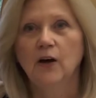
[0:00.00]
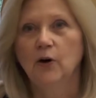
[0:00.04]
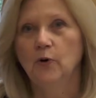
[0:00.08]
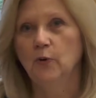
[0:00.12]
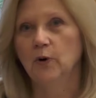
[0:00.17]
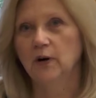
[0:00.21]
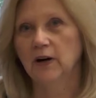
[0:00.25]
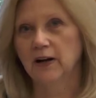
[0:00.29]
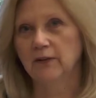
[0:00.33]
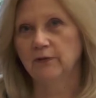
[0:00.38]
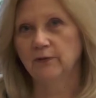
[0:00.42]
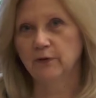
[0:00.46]

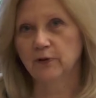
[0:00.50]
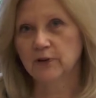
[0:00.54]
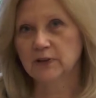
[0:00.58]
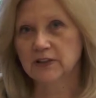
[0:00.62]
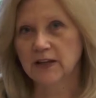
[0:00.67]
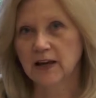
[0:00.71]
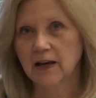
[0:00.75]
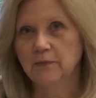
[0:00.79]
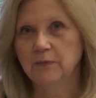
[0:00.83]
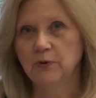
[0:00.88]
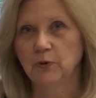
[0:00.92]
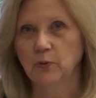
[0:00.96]
When I
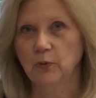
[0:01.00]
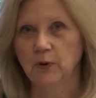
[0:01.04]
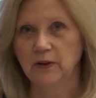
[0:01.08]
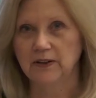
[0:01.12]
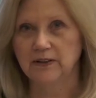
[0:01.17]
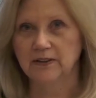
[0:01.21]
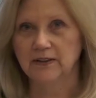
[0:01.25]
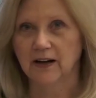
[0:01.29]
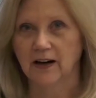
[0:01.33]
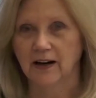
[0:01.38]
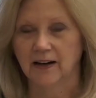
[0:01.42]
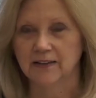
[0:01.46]
first came to
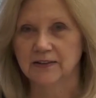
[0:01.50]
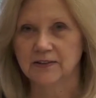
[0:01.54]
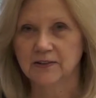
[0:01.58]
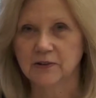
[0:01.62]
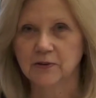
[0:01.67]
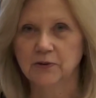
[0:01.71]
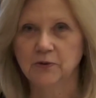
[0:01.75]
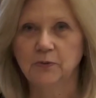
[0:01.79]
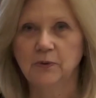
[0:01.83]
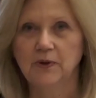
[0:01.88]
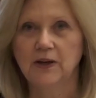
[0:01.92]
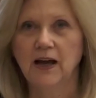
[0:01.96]
Wheaton High
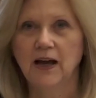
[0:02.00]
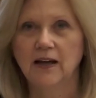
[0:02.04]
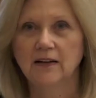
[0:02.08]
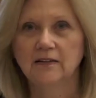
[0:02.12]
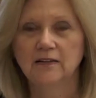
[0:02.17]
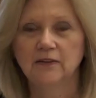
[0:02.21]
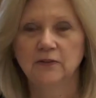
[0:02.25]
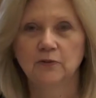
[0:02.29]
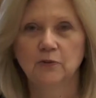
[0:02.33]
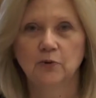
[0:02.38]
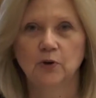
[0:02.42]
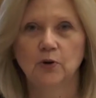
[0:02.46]
School, we had
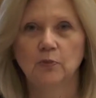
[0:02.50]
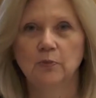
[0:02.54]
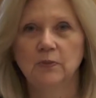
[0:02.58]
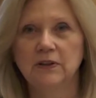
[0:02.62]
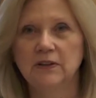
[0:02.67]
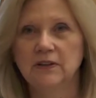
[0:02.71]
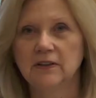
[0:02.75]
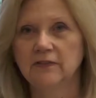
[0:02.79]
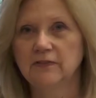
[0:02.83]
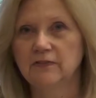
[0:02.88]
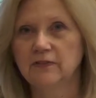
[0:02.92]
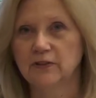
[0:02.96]
an
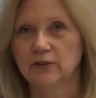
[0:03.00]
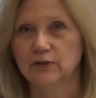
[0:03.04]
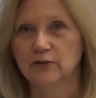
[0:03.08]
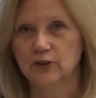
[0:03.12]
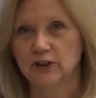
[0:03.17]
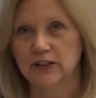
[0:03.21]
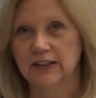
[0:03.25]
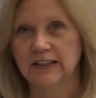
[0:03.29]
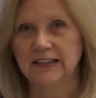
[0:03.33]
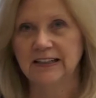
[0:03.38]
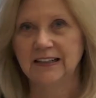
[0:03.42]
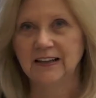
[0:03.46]
enrollment of
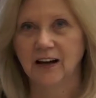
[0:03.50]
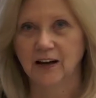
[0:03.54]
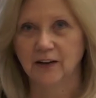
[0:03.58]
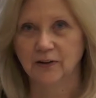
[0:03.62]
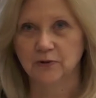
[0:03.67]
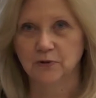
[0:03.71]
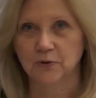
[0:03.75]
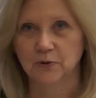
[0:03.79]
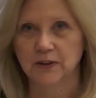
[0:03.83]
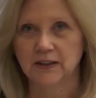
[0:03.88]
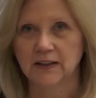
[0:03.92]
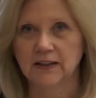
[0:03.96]

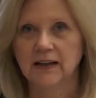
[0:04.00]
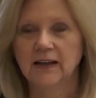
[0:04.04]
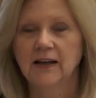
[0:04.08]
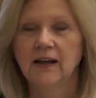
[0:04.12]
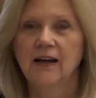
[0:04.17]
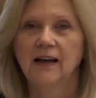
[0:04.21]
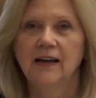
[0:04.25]
1,300.